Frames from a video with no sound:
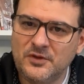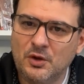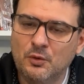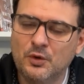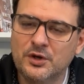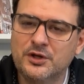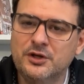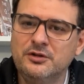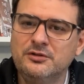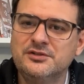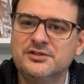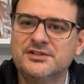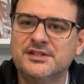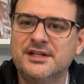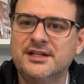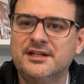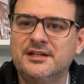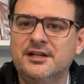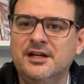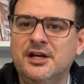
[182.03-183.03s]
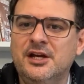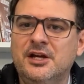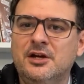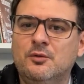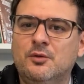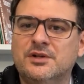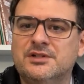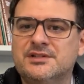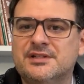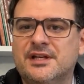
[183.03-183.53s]
What Kuhn said
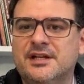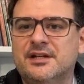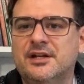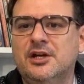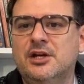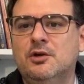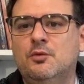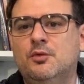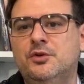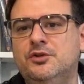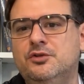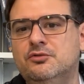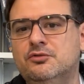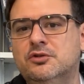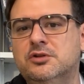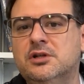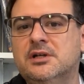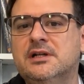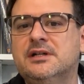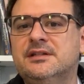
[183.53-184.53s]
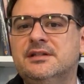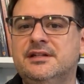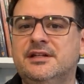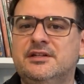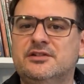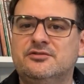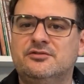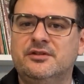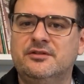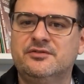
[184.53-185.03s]
was that when you look at the
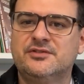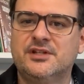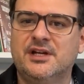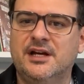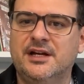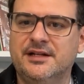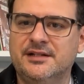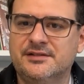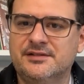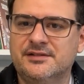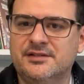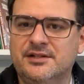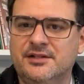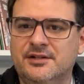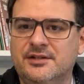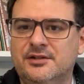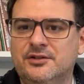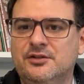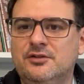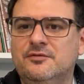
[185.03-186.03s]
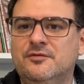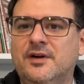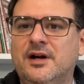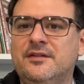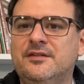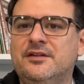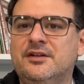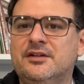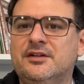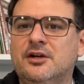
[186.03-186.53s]
history of science, you
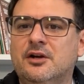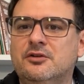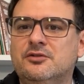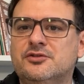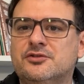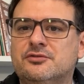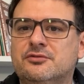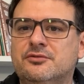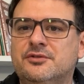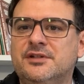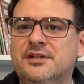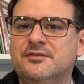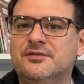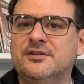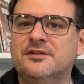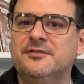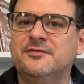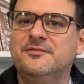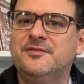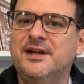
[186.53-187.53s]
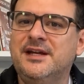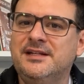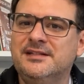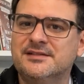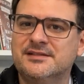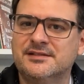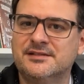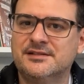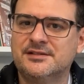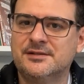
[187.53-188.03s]
find that it goes through different
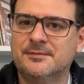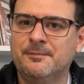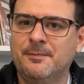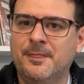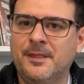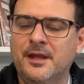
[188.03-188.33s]
phases.